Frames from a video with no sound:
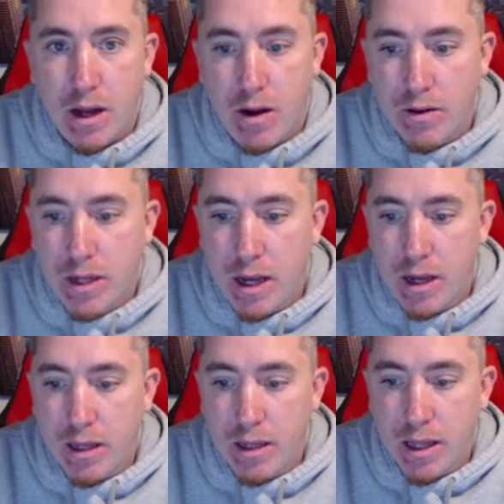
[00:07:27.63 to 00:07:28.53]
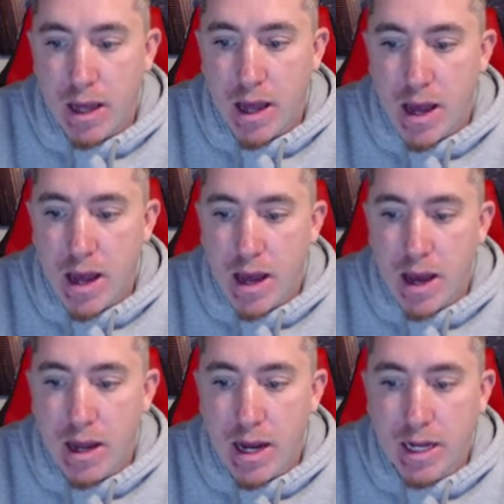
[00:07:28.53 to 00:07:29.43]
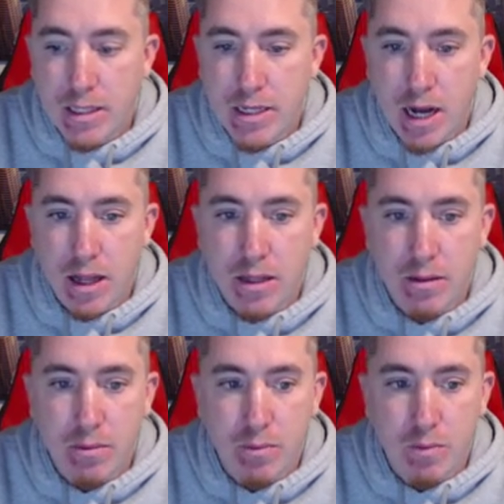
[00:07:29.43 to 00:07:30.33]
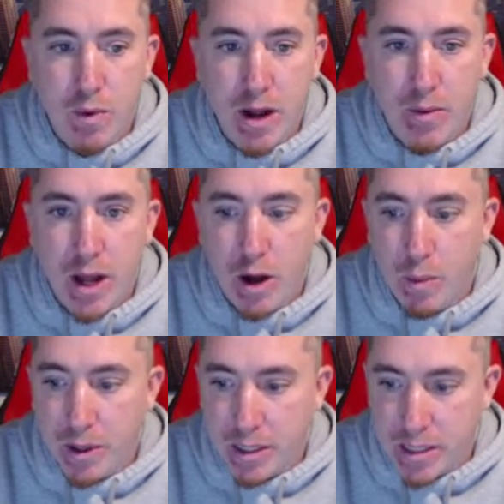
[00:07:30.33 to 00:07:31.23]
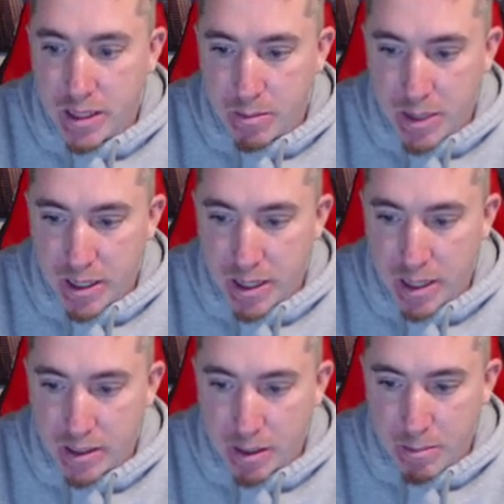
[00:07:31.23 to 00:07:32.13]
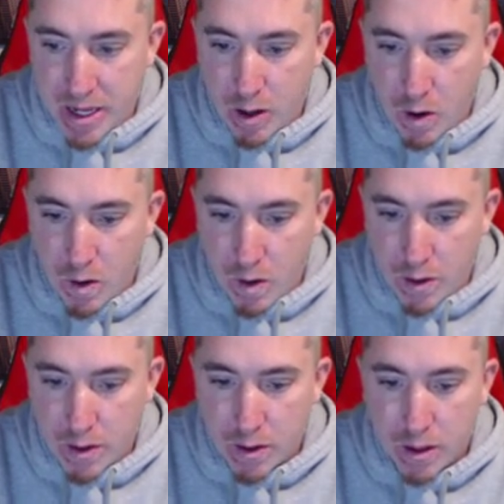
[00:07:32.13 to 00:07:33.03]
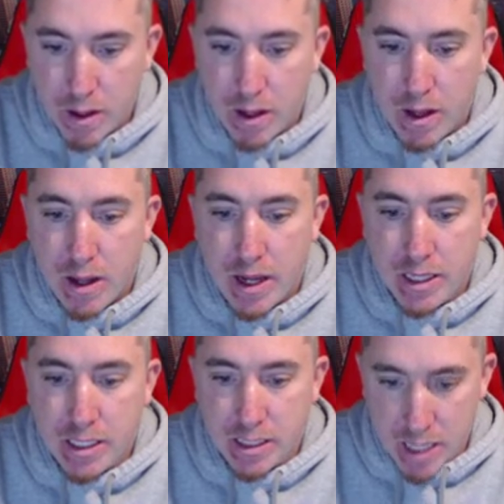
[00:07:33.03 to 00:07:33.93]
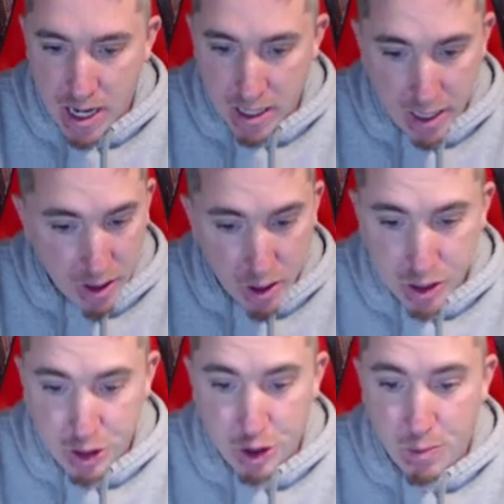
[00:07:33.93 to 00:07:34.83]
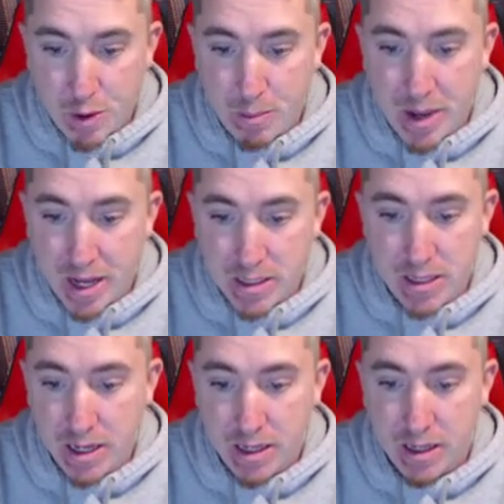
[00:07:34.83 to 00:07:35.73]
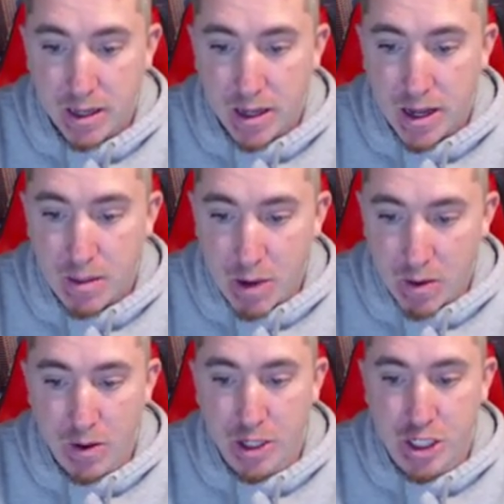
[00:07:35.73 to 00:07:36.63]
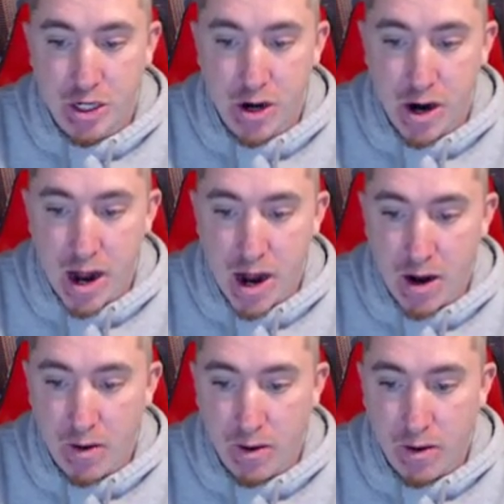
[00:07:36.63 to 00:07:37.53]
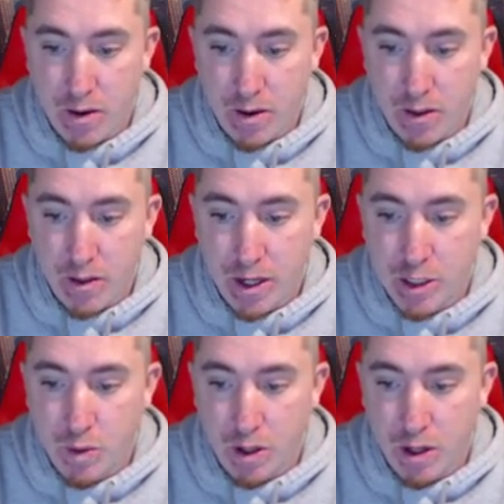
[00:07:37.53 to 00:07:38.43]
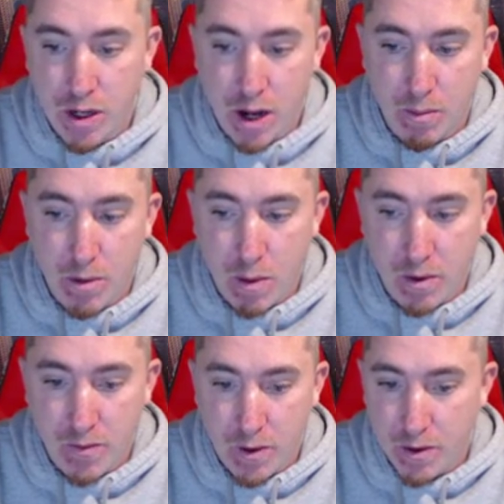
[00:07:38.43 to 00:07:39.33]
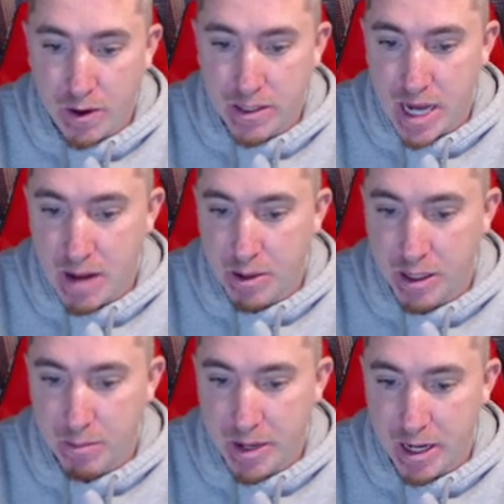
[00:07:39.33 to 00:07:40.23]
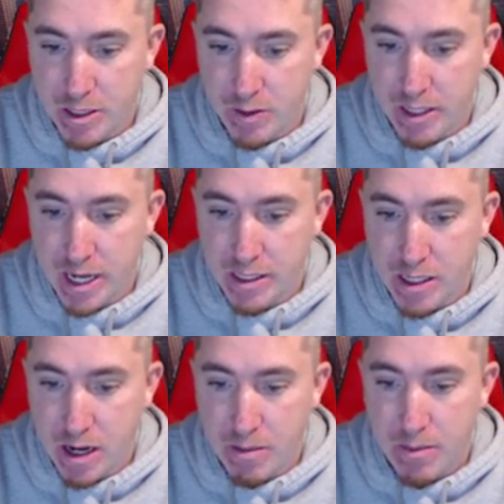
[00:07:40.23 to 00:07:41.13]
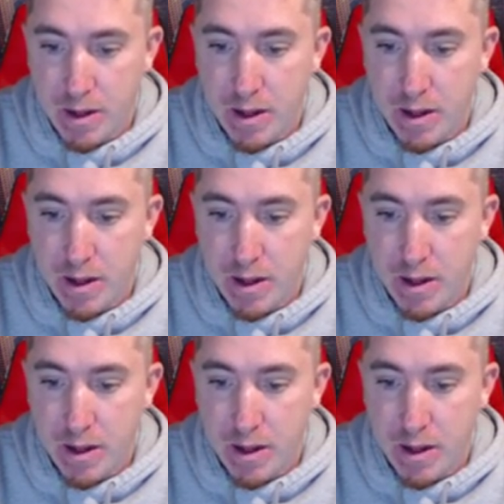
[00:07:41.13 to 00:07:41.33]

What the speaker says: Okay, and I can tell right when I open this that it's a bit old. It looks super basic. I'm not really sure how this will look on a mobile phone or a tablet compared to a desktop.